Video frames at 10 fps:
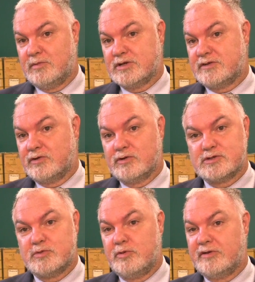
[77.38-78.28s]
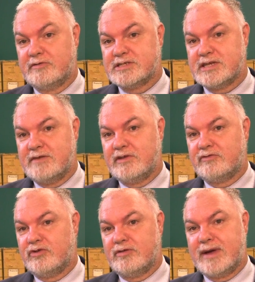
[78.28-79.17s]
which of course we'll be receiving
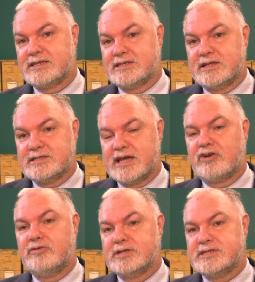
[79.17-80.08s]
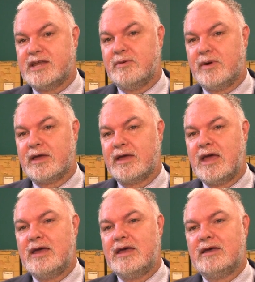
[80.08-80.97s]
through the Mass and the sacraments anyway,
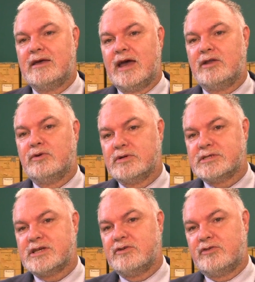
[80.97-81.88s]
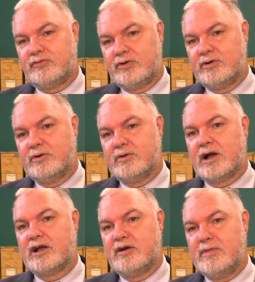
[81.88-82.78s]
and also through
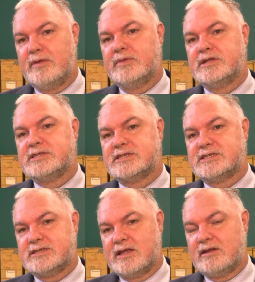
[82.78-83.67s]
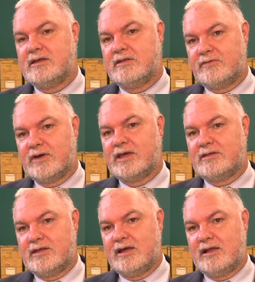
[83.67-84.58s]
a commitment to study the
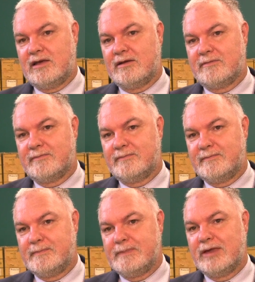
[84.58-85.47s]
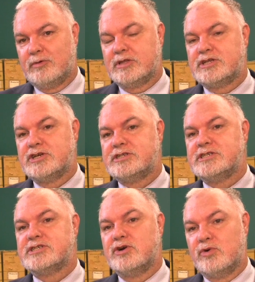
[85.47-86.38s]
faith daily. What the Church
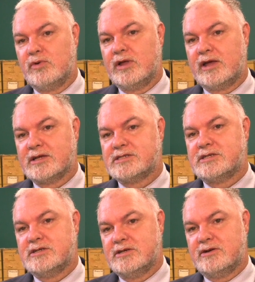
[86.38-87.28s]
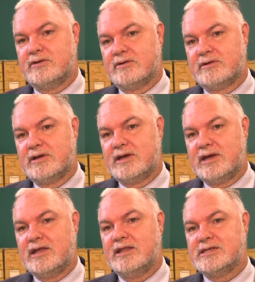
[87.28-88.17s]
is calling us to do
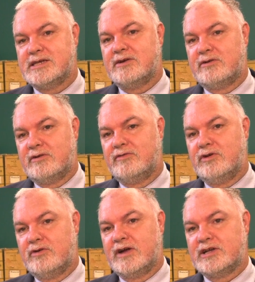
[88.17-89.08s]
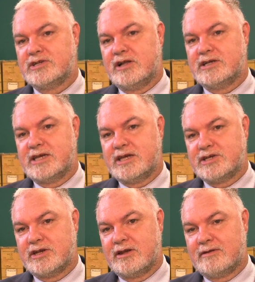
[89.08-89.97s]
in this era of new
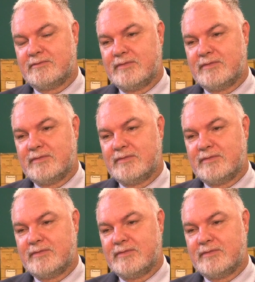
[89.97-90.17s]
evangelization